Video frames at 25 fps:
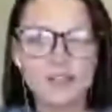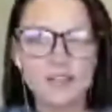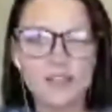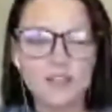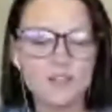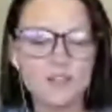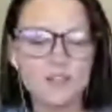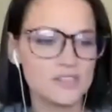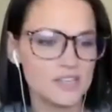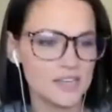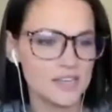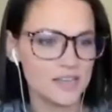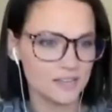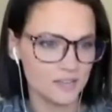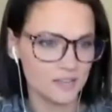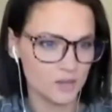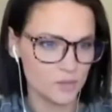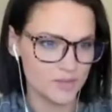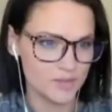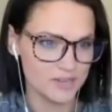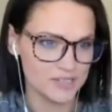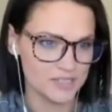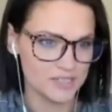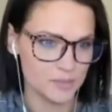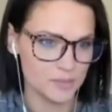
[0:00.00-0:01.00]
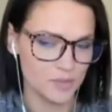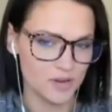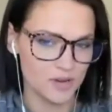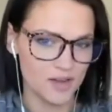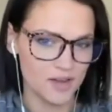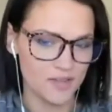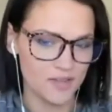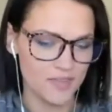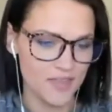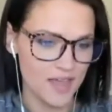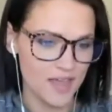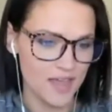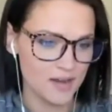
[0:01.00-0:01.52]
can you dig a little bit deeper
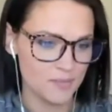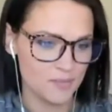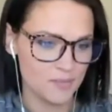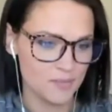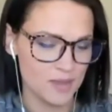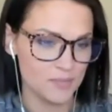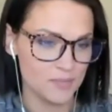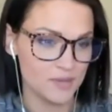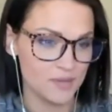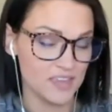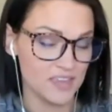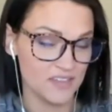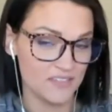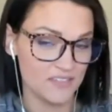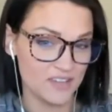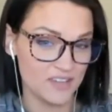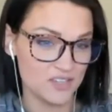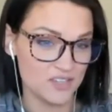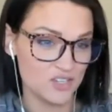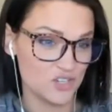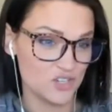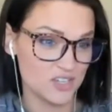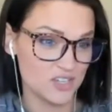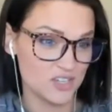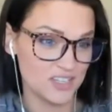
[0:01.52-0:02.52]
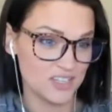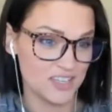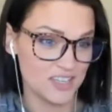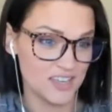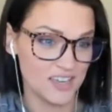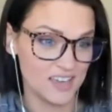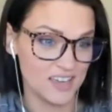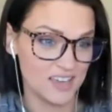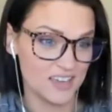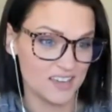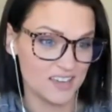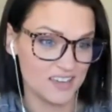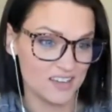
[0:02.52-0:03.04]
on that and maybe give us just
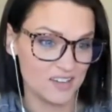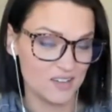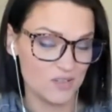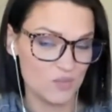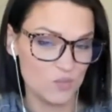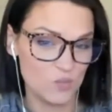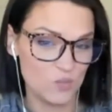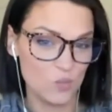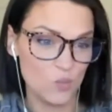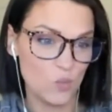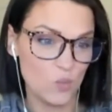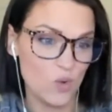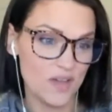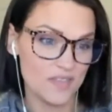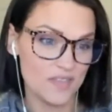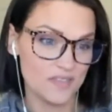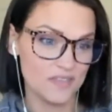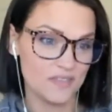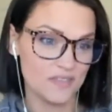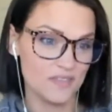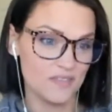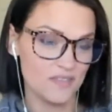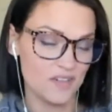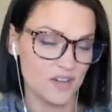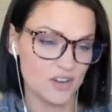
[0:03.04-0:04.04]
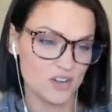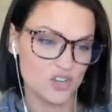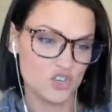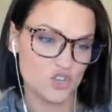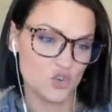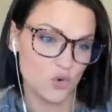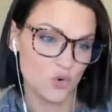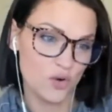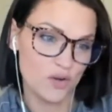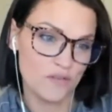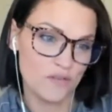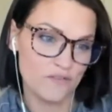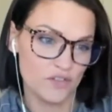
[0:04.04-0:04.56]
like what a
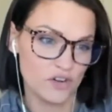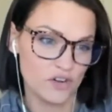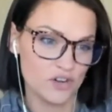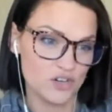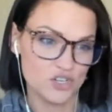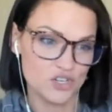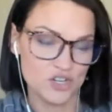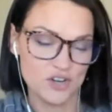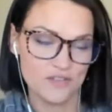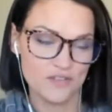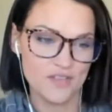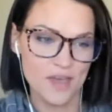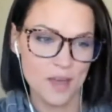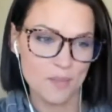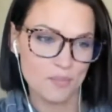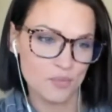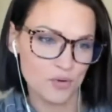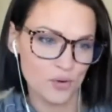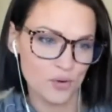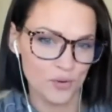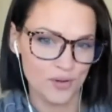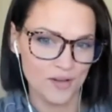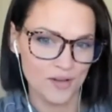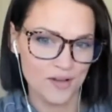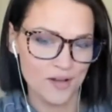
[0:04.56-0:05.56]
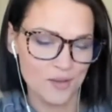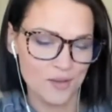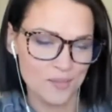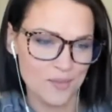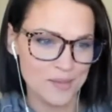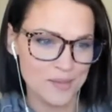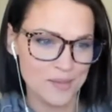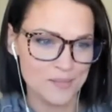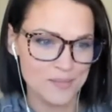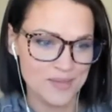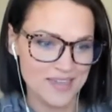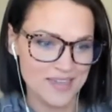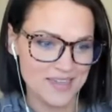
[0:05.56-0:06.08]
short version of that protocol
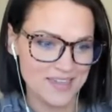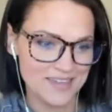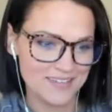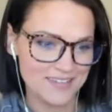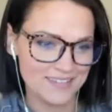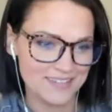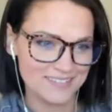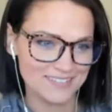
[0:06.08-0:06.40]
might right. be?